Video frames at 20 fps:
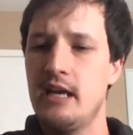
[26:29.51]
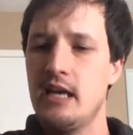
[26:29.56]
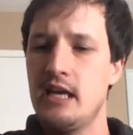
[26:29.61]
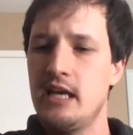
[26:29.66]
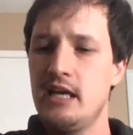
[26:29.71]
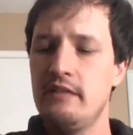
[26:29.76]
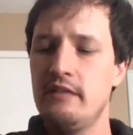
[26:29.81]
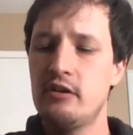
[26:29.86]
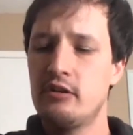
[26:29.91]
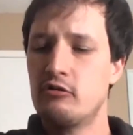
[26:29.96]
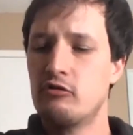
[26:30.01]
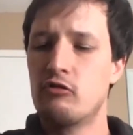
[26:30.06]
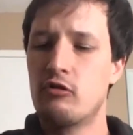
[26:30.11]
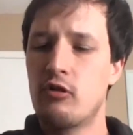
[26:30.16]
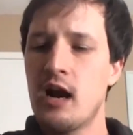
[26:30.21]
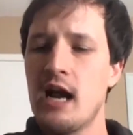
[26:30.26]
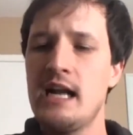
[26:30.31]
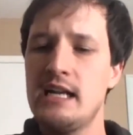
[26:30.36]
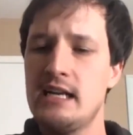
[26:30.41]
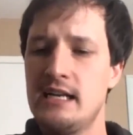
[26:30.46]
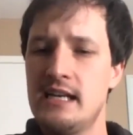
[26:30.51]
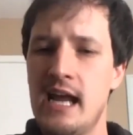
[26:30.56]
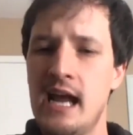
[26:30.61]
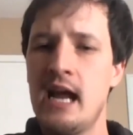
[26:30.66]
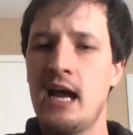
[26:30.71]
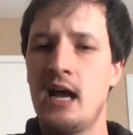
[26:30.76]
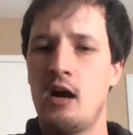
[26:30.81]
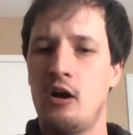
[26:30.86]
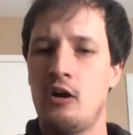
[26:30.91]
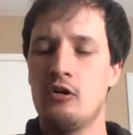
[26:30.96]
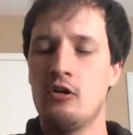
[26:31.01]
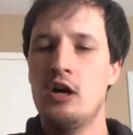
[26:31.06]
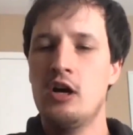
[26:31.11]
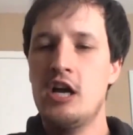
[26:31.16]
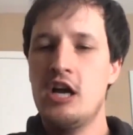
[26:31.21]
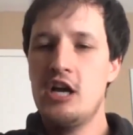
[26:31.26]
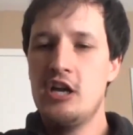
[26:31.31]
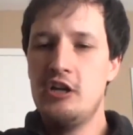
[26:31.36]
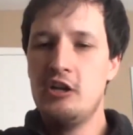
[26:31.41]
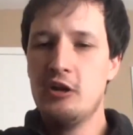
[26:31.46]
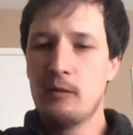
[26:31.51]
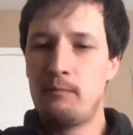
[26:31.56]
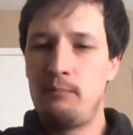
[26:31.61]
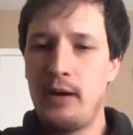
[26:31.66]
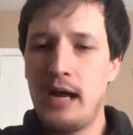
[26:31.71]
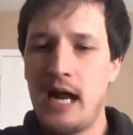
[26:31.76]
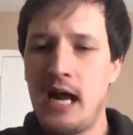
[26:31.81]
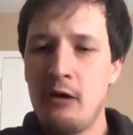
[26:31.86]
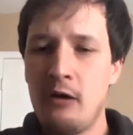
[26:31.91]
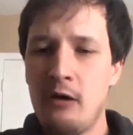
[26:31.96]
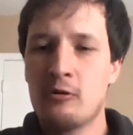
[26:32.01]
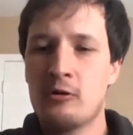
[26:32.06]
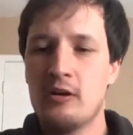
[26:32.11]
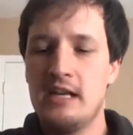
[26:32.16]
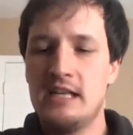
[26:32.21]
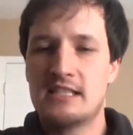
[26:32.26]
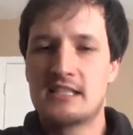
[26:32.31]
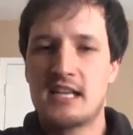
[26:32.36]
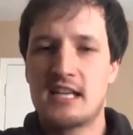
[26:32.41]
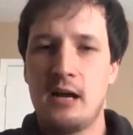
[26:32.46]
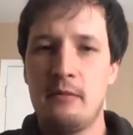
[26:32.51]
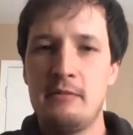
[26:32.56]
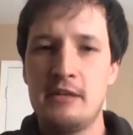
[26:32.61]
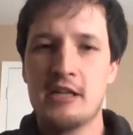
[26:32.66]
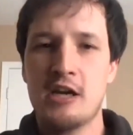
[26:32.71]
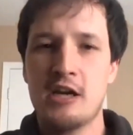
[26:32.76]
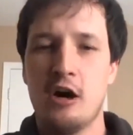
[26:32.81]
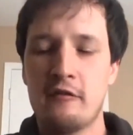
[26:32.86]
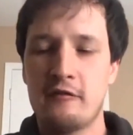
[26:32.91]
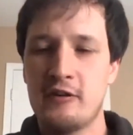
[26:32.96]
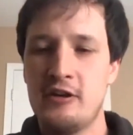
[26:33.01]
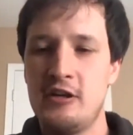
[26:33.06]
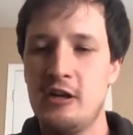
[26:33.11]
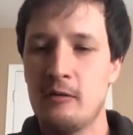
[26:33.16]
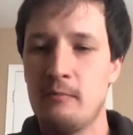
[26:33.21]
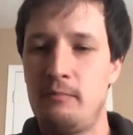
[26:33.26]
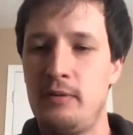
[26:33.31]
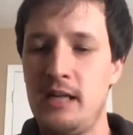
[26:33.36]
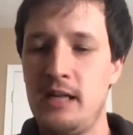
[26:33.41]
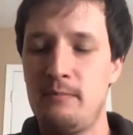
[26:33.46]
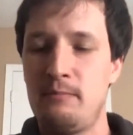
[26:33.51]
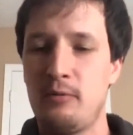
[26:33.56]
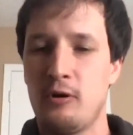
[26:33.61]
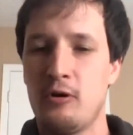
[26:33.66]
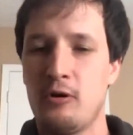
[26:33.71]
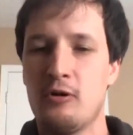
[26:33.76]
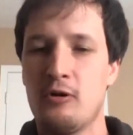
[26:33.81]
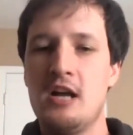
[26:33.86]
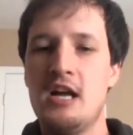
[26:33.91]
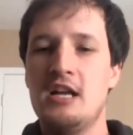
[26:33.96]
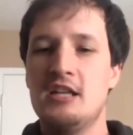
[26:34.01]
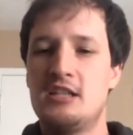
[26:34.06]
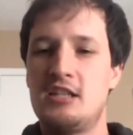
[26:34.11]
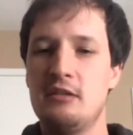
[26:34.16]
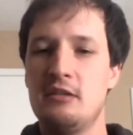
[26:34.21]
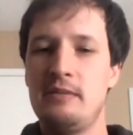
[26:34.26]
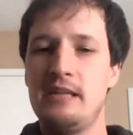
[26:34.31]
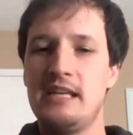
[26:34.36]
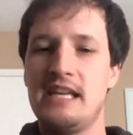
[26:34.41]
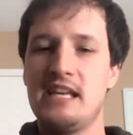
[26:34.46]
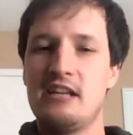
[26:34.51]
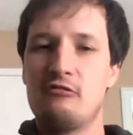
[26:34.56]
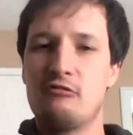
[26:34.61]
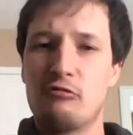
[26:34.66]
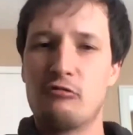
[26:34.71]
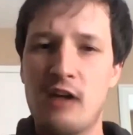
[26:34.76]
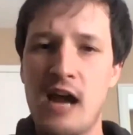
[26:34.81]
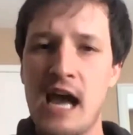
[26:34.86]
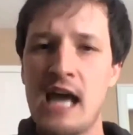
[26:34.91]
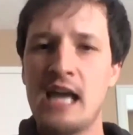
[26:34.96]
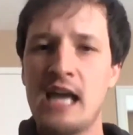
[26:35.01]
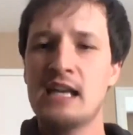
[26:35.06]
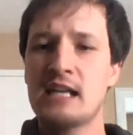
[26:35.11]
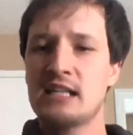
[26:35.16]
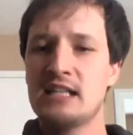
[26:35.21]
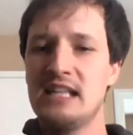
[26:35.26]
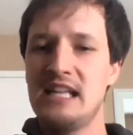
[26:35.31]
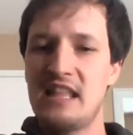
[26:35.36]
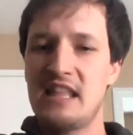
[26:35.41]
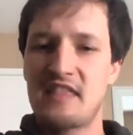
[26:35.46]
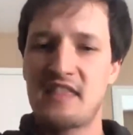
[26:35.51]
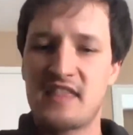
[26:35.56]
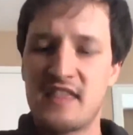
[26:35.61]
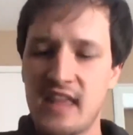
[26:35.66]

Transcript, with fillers: Even right now, your power is coming over your people to begin radically